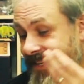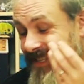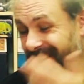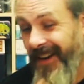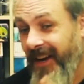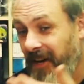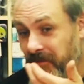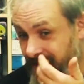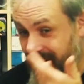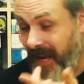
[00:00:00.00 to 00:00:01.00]
is Die Hard
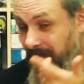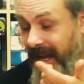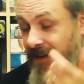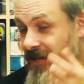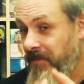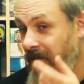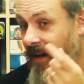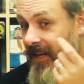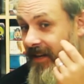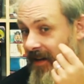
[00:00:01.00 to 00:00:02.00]
was named actually
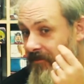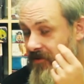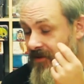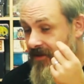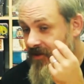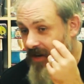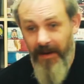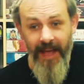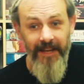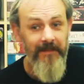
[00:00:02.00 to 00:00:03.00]
by um, Shane
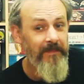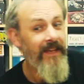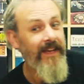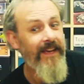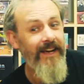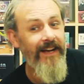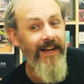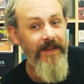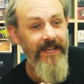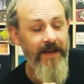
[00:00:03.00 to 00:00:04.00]
Black.
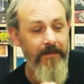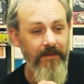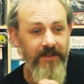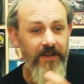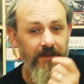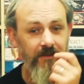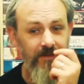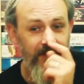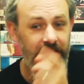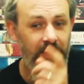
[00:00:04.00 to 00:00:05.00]
Uh, he came up with the
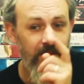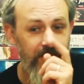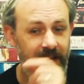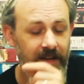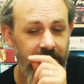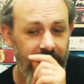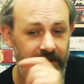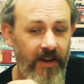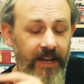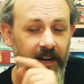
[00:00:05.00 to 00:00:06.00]
title. The title was actually
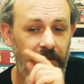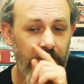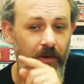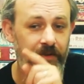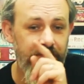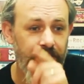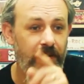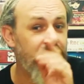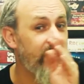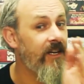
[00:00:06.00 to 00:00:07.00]
Die Hard was
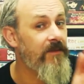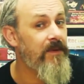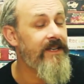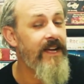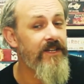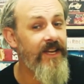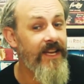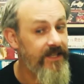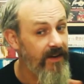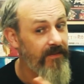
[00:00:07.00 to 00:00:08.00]
originally going to be attached to
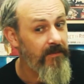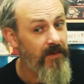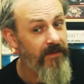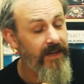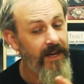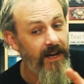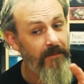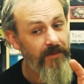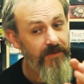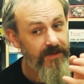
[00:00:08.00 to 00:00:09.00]
his other movie,
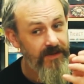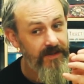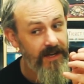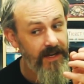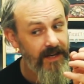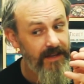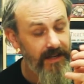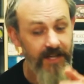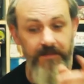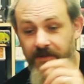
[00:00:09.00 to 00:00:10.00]
um, which was uh,
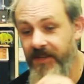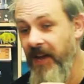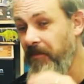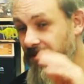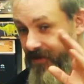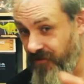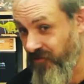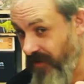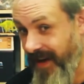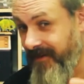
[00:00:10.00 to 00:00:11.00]
The Last Boy Scout, which is a
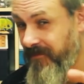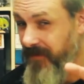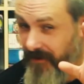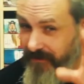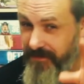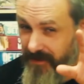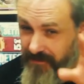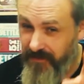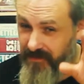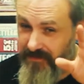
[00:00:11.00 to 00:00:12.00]
great Christmas
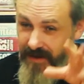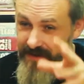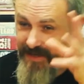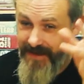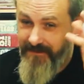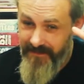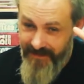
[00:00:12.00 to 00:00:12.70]
Bruce Willisy